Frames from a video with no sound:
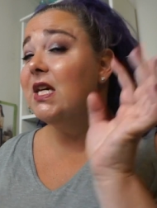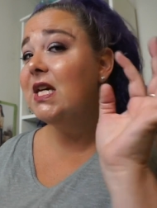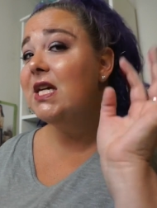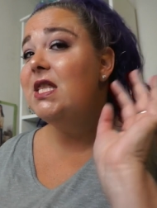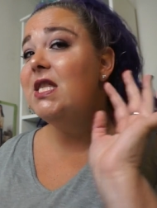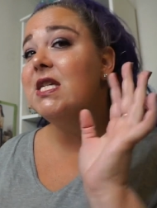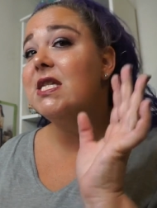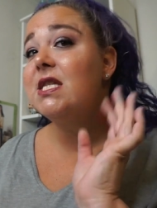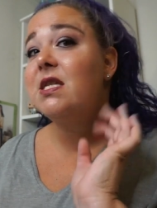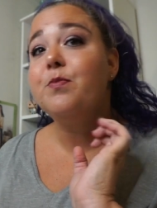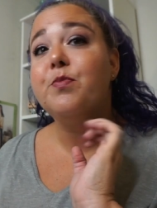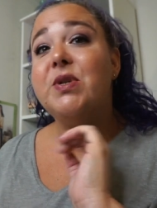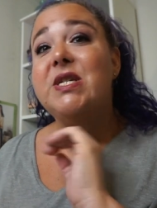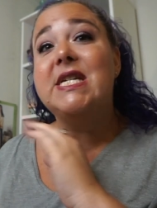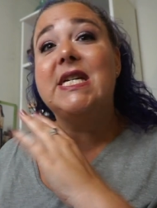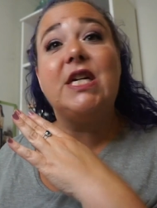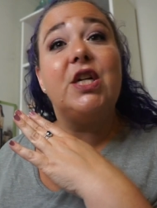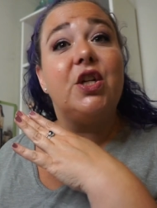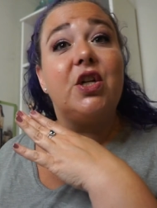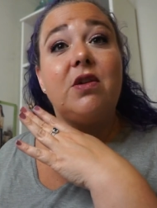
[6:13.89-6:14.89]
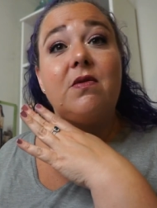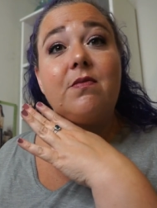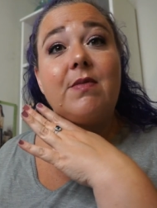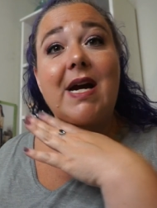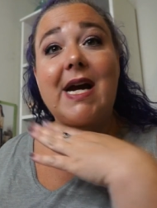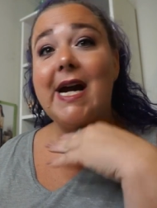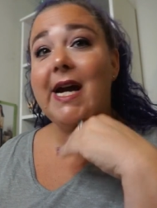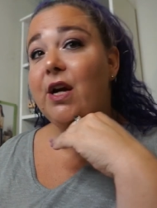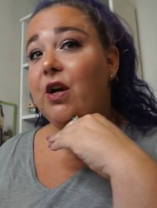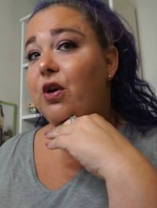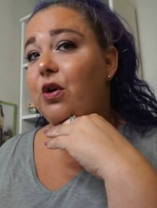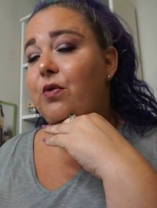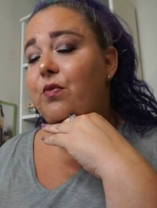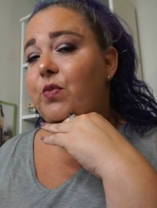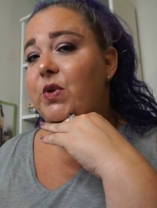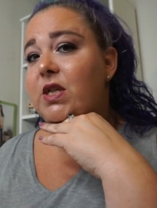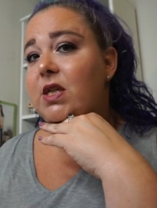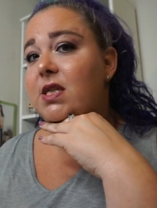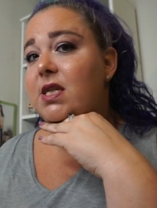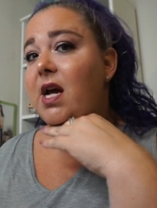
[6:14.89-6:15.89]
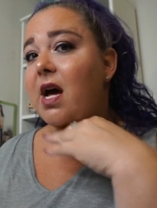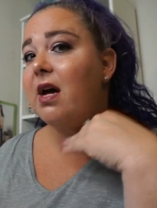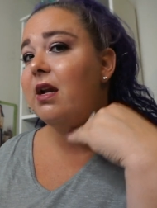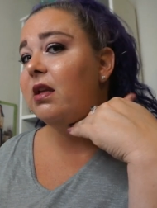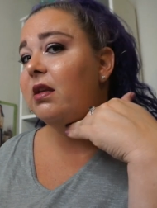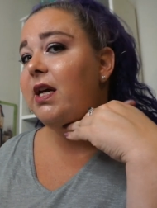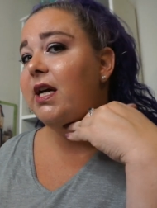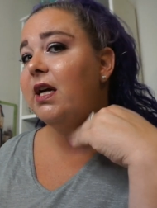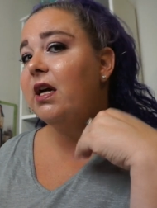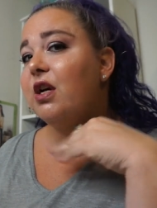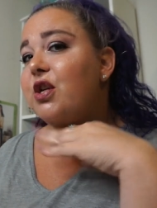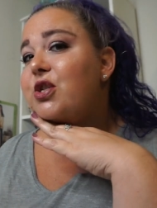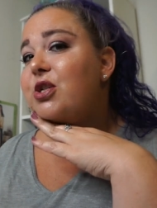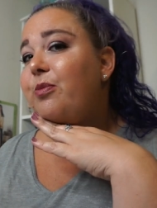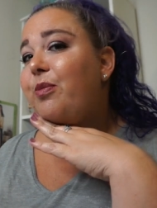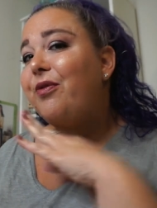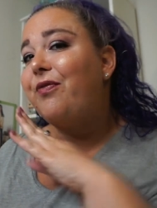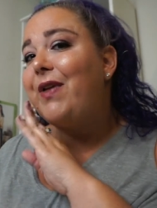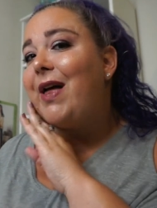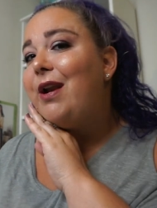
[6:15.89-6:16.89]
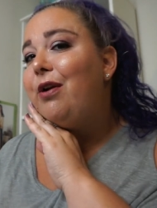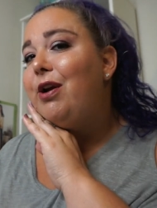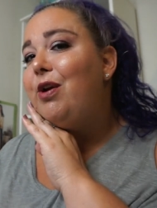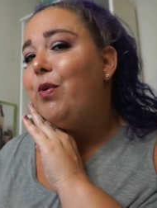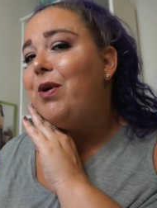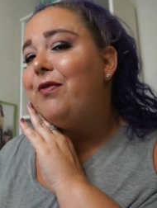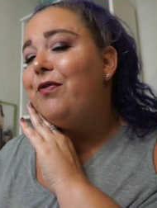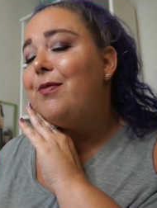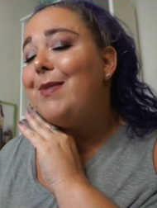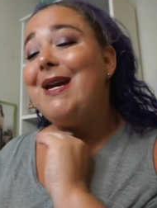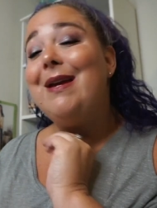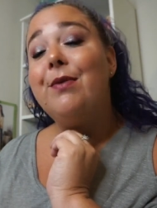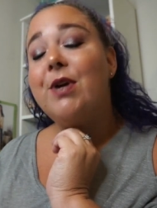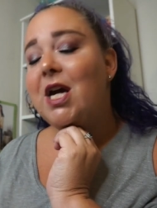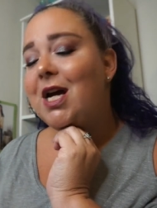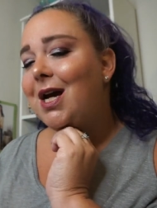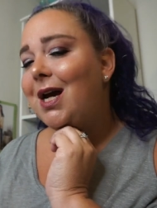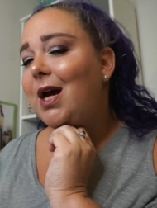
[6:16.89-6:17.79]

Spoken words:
in this particular angle, which is not, like, a super flattering one for me.